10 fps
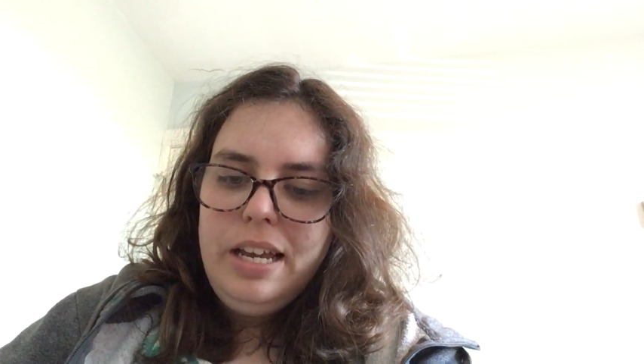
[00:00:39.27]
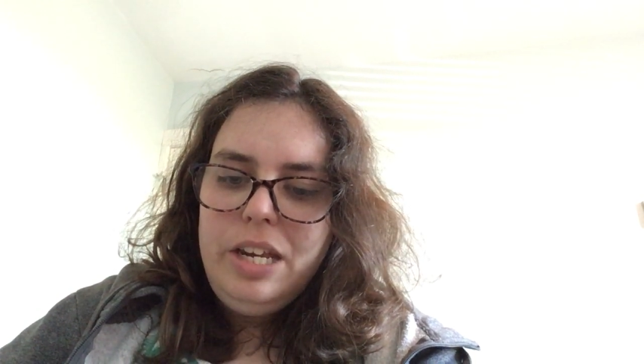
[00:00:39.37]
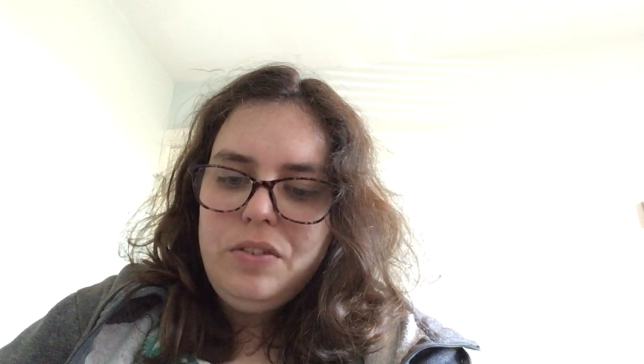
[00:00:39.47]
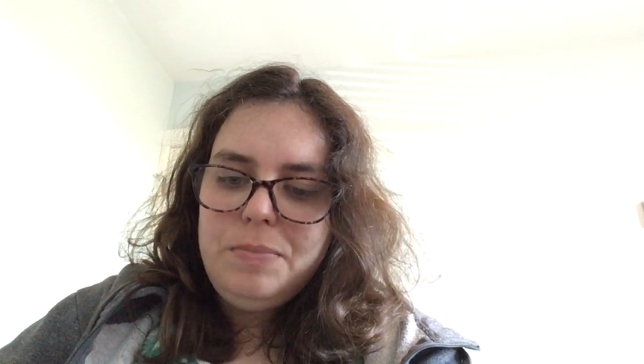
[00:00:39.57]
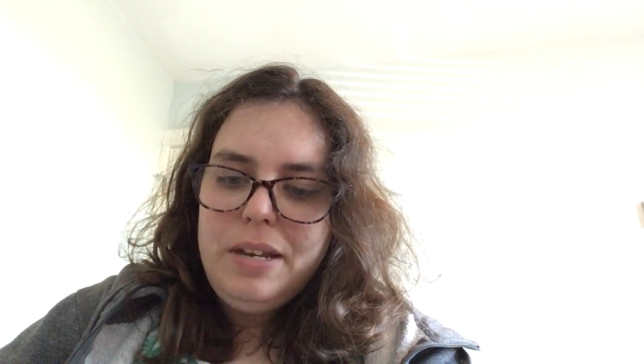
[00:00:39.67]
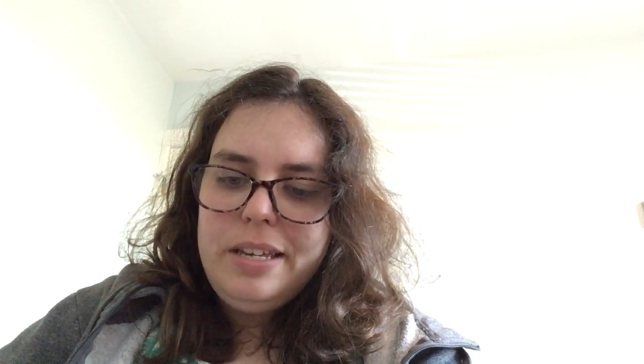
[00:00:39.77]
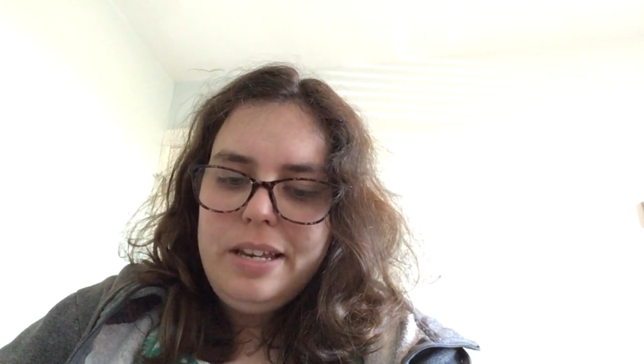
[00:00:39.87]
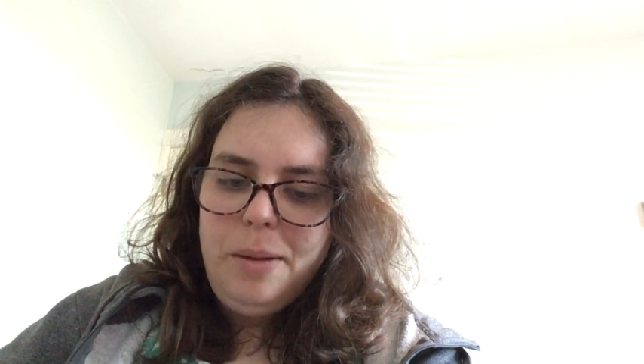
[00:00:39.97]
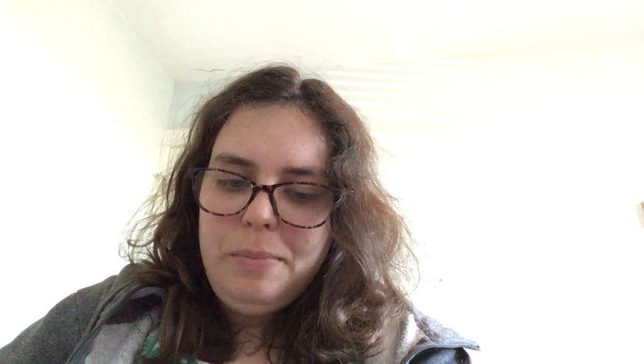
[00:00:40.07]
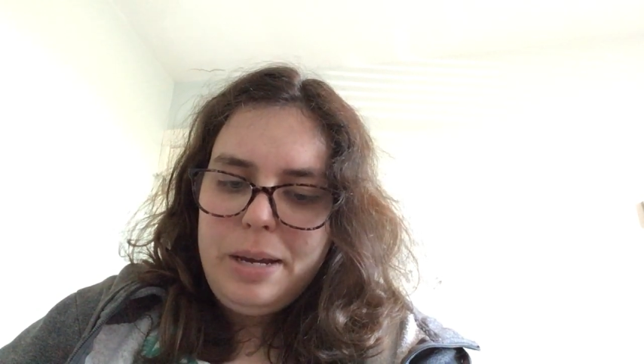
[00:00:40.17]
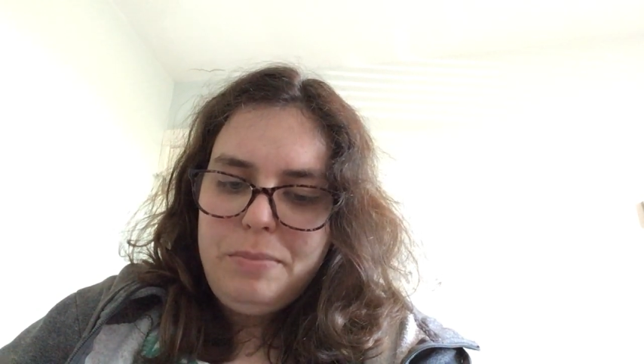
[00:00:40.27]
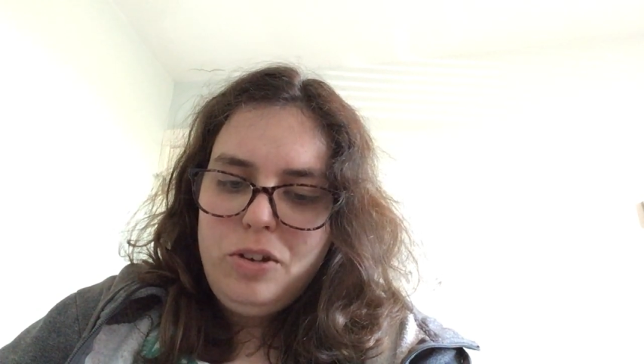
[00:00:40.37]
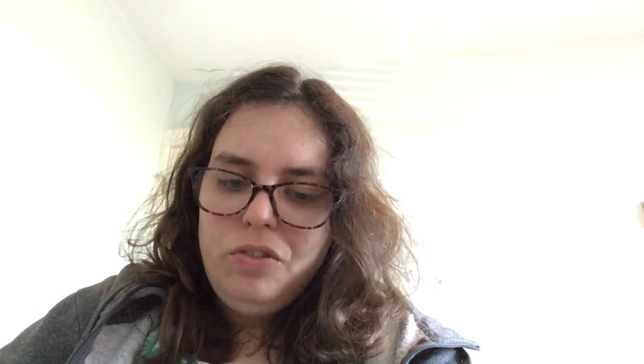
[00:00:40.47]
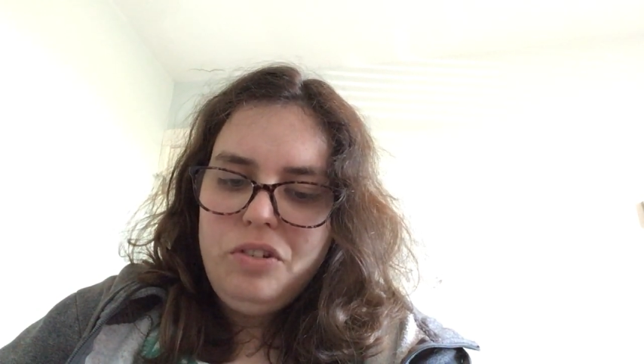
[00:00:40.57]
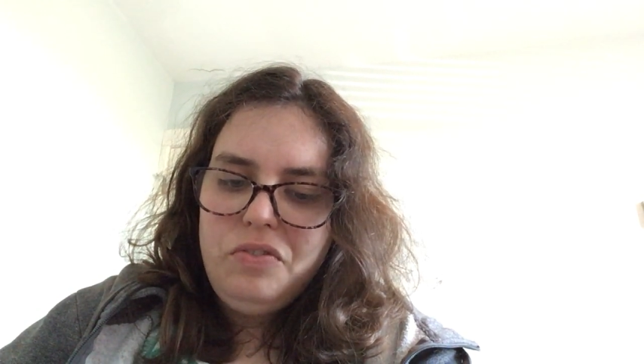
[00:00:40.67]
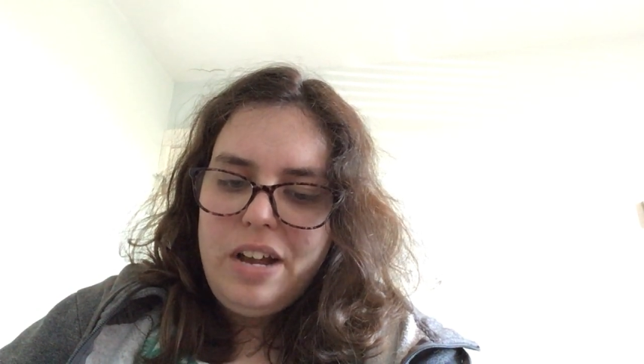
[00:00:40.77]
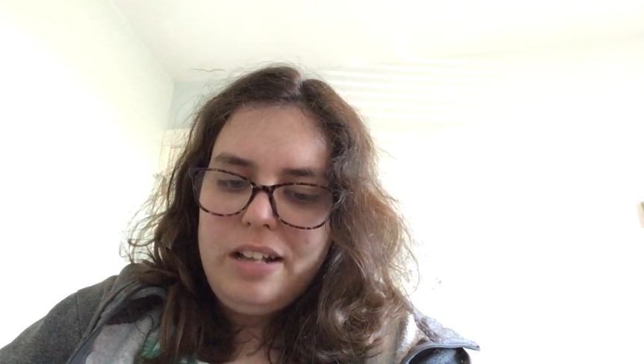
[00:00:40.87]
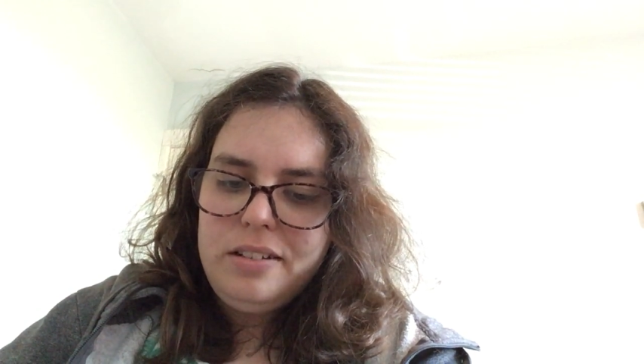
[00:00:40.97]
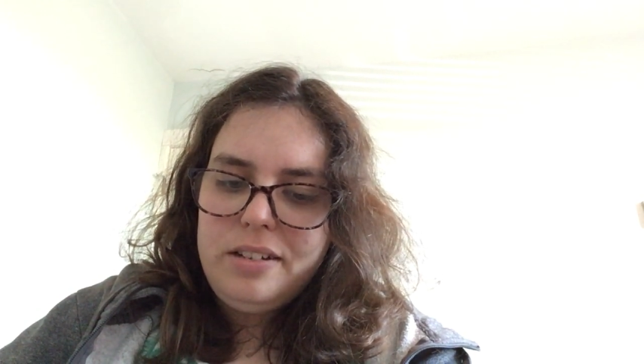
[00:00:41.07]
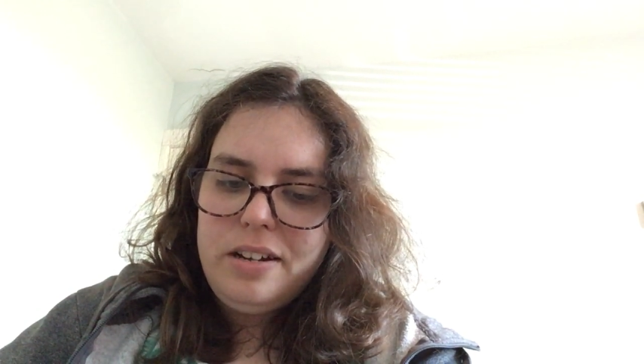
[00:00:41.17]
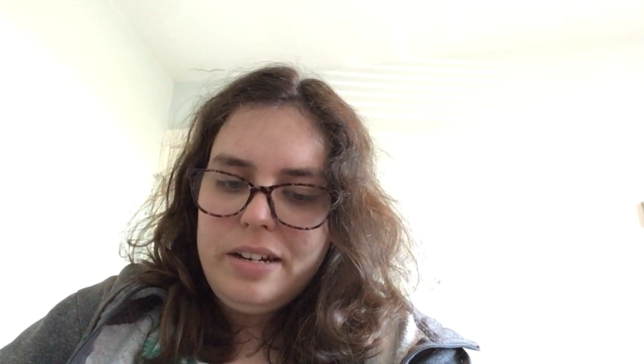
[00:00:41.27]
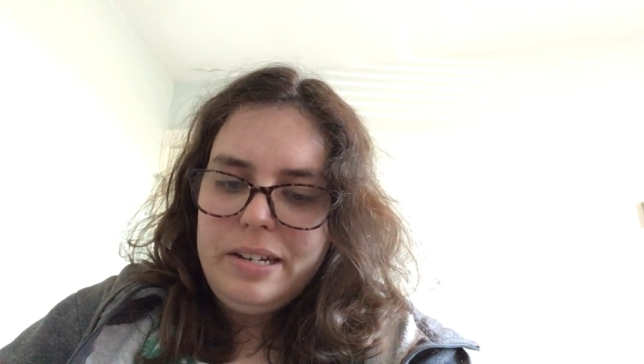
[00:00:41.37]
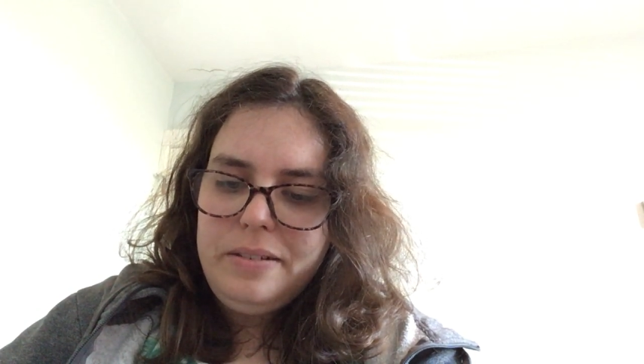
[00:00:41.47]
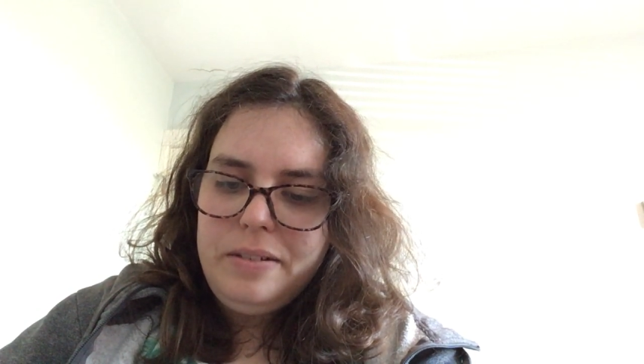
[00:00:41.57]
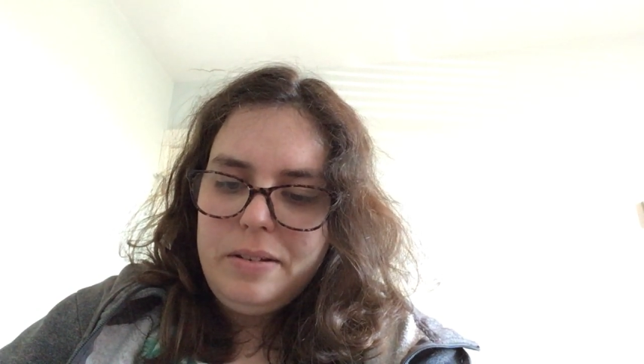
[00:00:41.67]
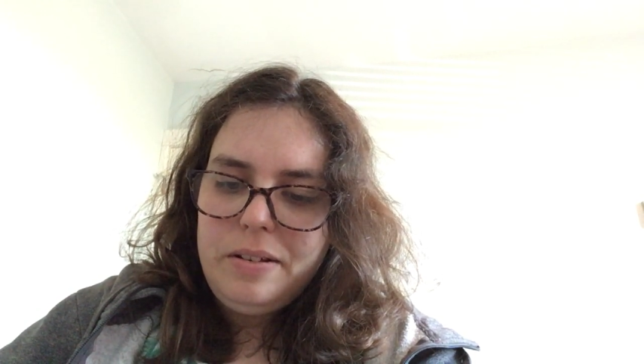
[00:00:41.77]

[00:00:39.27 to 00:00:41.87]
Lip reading: He was picking up my beautiful Valentine